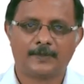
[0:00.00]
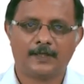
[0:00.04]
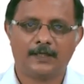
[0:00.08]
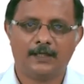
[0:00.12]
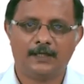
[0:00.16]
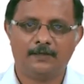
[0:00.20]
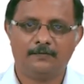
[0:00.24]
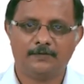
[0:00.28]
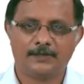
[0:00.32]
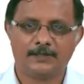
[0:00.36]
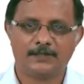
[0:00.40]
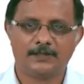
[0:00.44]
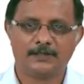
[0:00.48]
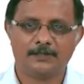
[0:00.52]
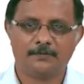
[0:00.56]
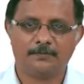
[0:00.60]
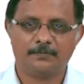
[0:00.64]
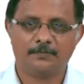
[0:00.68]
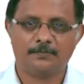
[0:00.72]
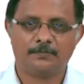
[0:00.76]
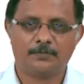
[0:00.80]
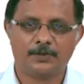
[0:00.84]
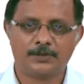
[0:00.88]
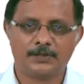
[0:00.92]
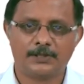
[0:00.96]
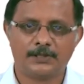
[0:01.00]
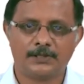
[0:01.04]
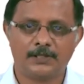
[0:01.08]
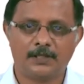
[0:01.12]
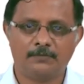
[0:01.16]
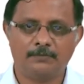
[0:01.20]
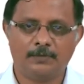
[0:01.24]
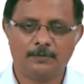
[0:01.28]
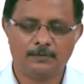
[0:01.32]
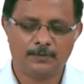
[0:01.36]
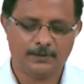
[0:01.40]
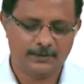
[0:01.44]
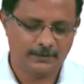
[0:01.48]
which is a procedural
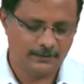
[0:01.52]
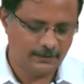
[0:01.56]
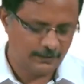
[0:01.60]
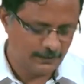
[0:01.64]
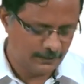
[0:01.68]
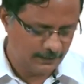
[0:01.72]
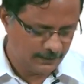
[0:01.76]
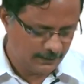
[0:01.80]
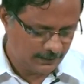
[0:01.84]
memory,